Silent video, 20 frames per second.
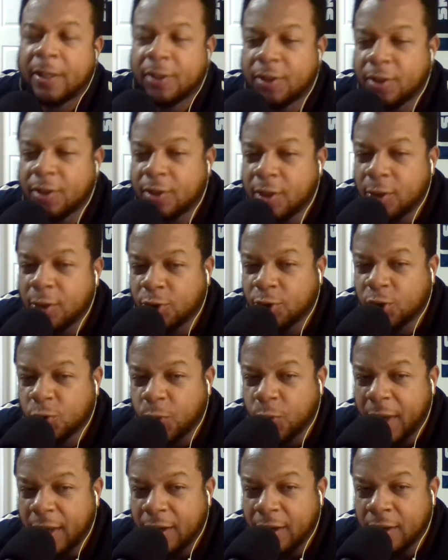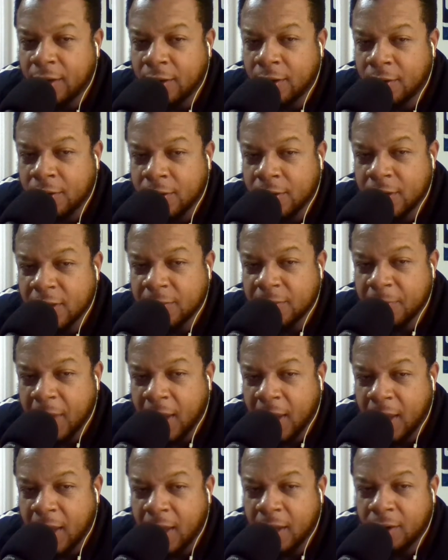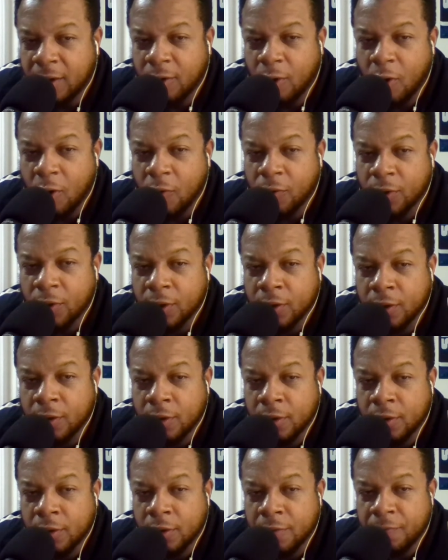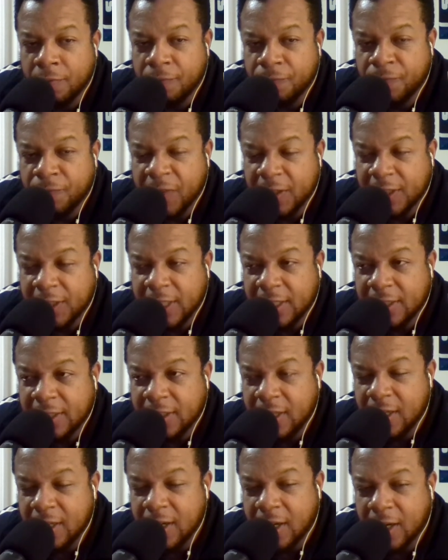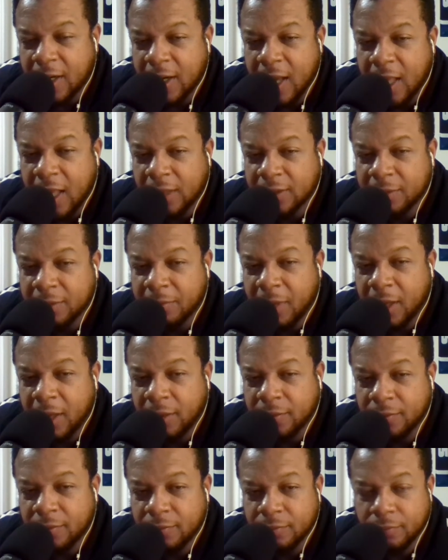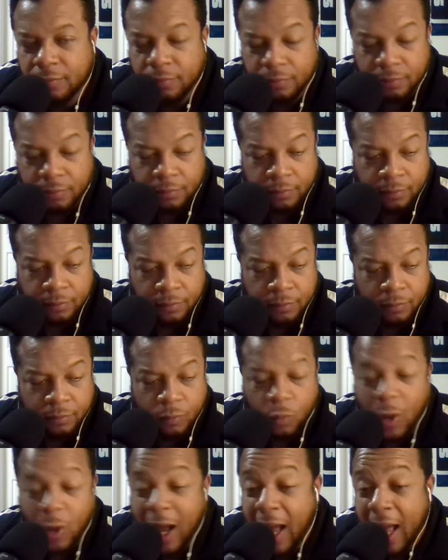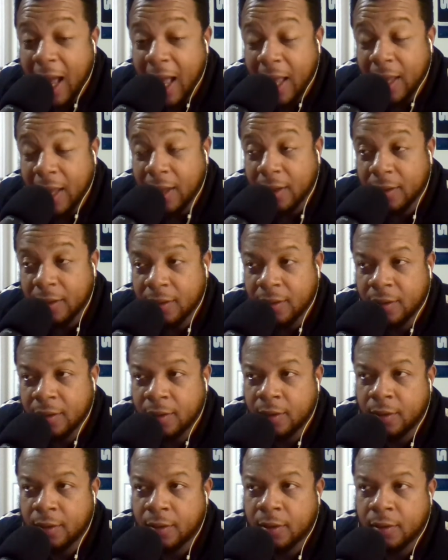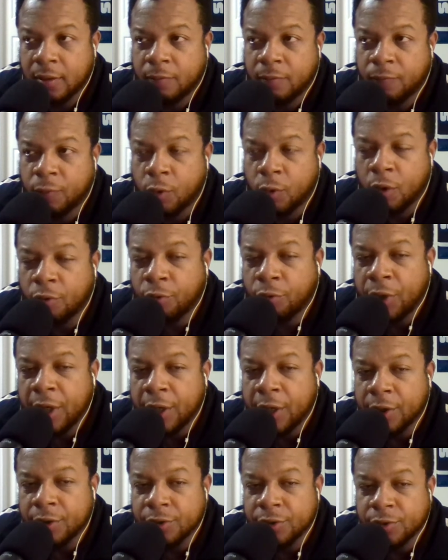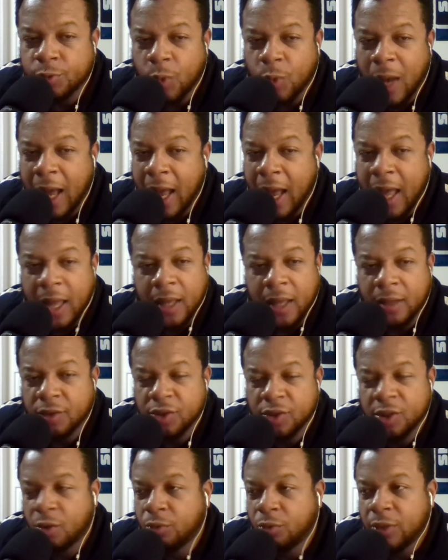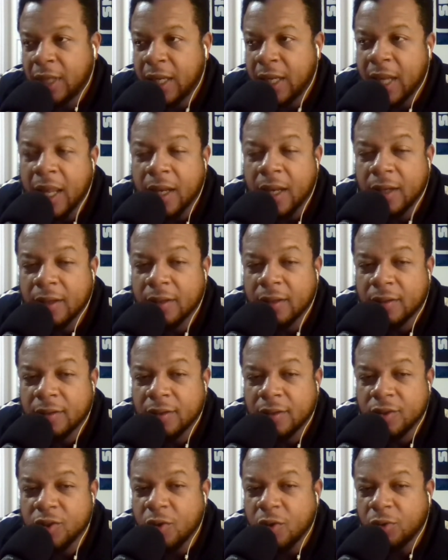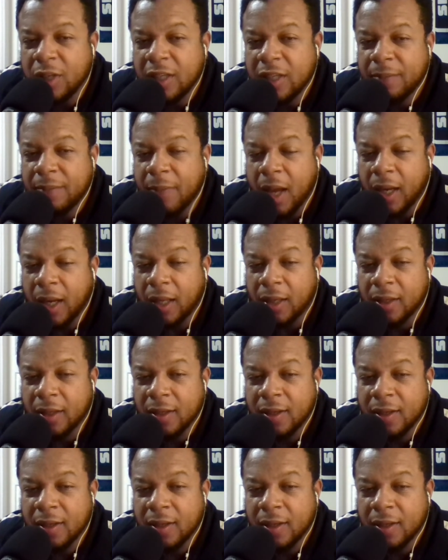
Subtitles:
still sweating this man over $1,600 a month. Why? For arrears. Why? She don't need it. She don't need the money.